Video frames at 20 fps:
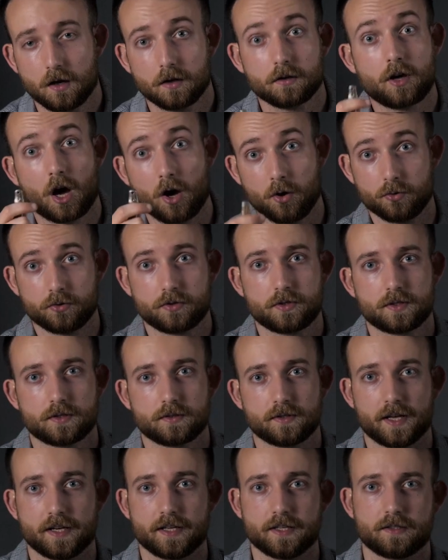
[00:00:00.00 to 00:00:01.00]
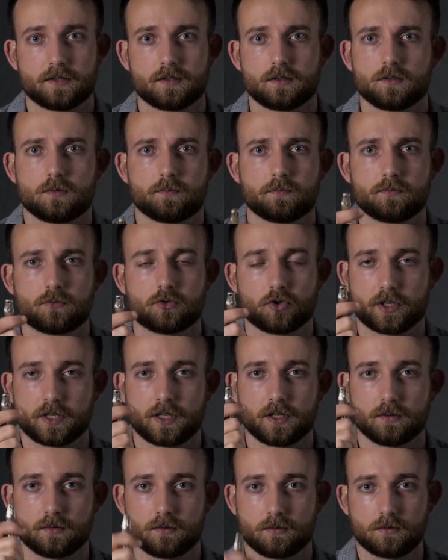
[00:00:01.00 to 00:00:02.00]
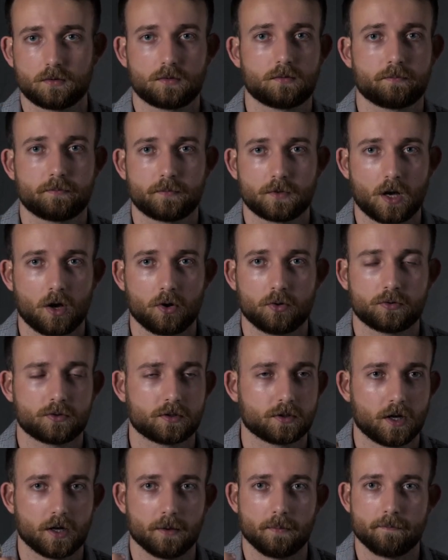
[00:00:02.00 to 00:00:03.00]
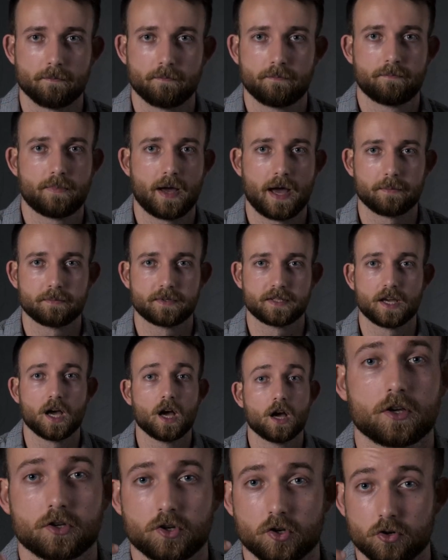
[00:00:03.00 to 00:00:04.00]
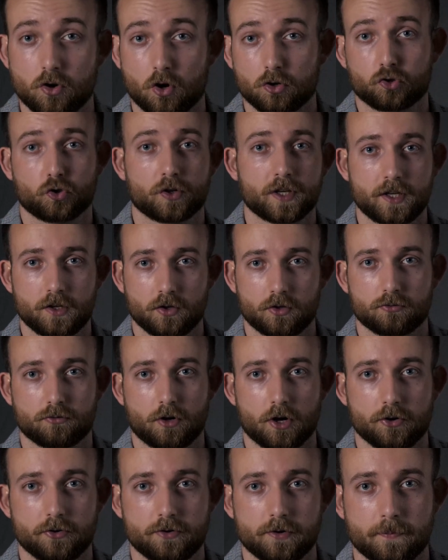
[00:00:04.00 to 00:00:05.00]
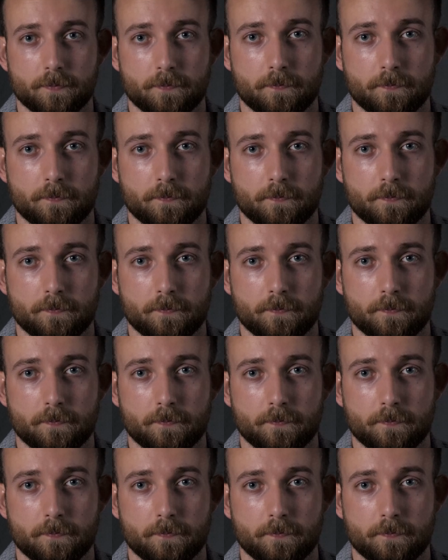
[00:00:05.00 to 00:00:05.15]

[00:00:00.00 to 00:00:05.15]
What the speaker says: Cokes, that is, you're drinking Coke and Pepsi. You're not drinking on the road.